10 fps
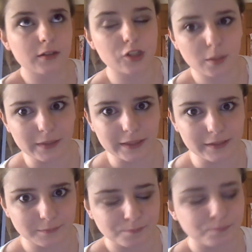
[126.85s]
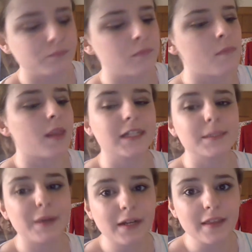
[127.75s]
top lid, it's
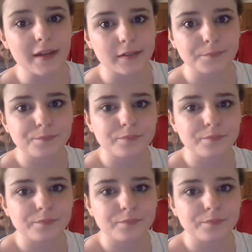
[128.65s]
barely there.